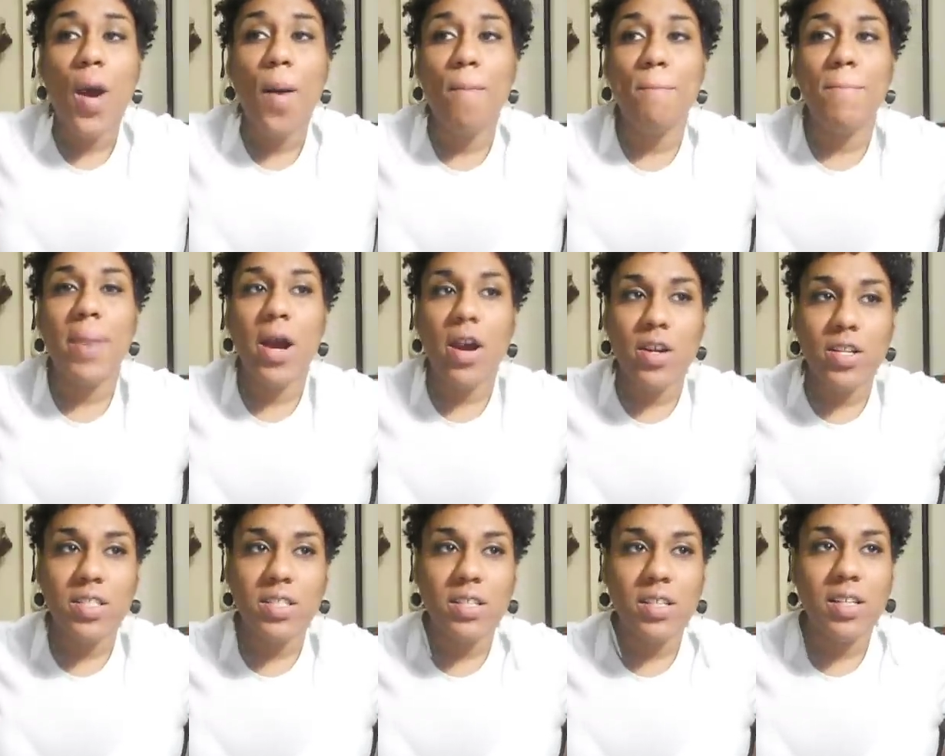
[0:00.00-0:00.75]

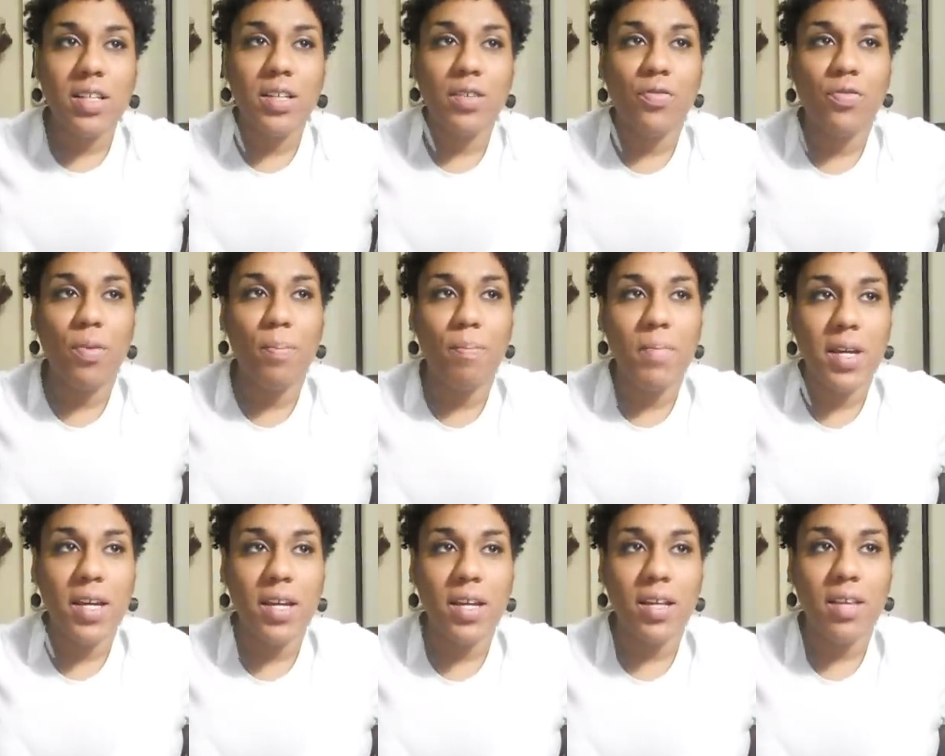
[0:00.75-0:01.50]
Personally for
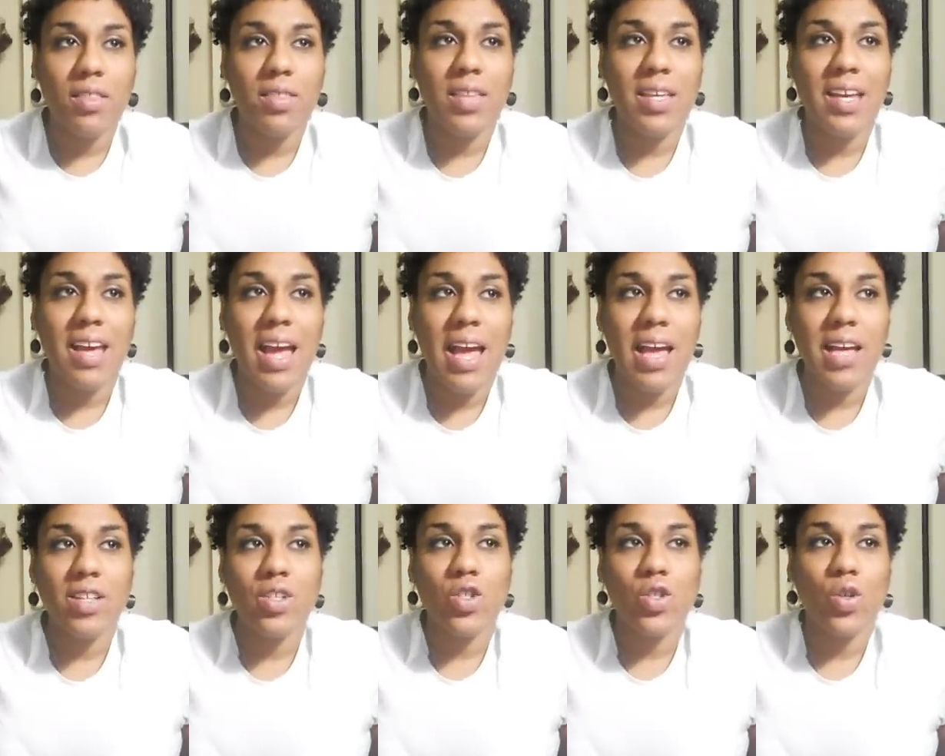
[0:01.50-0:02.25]
me, the
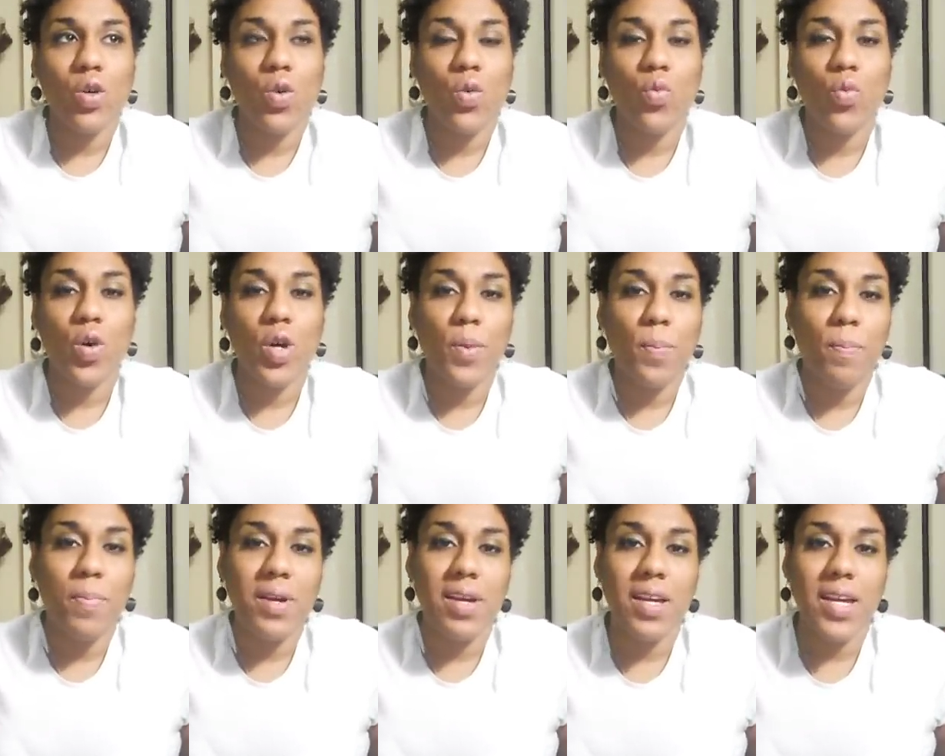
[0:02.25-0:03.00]
answer
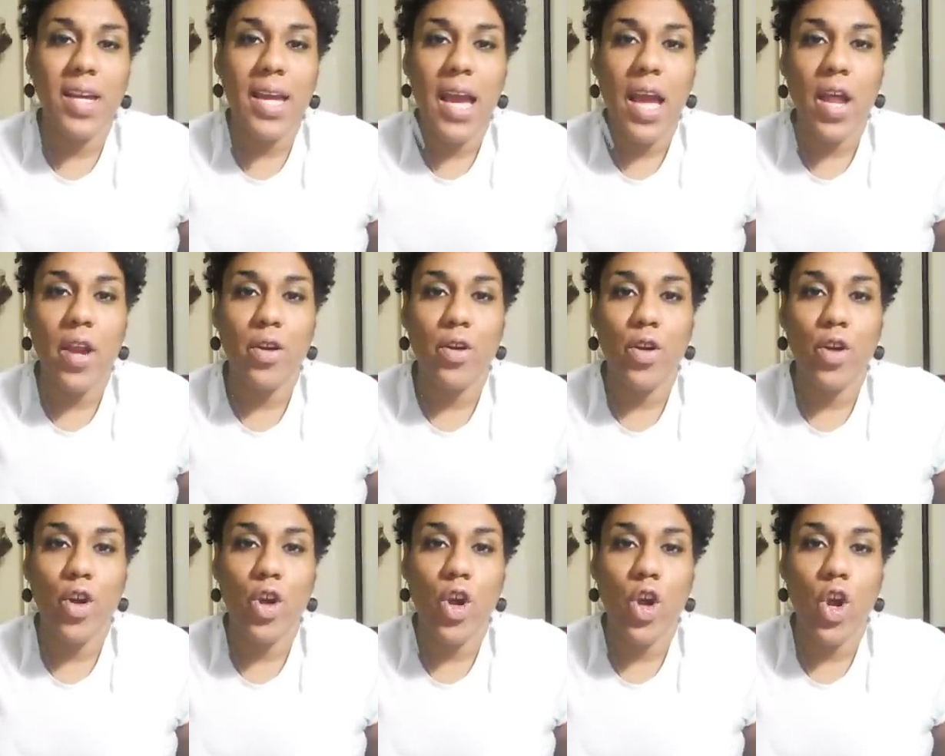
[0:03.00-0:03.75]
would be
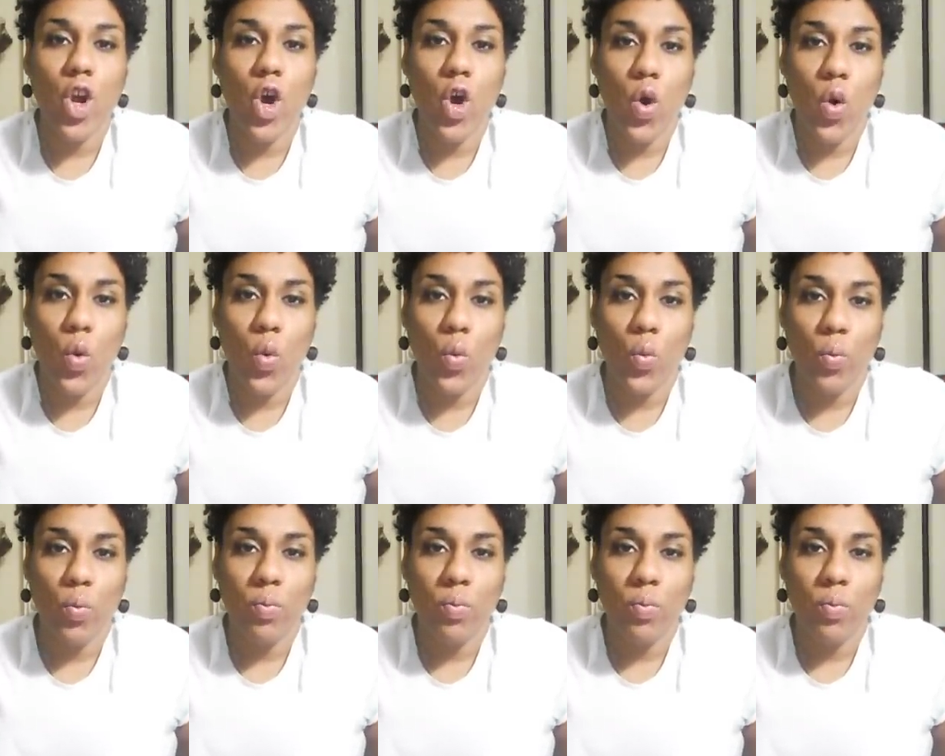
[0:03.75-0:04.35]
no.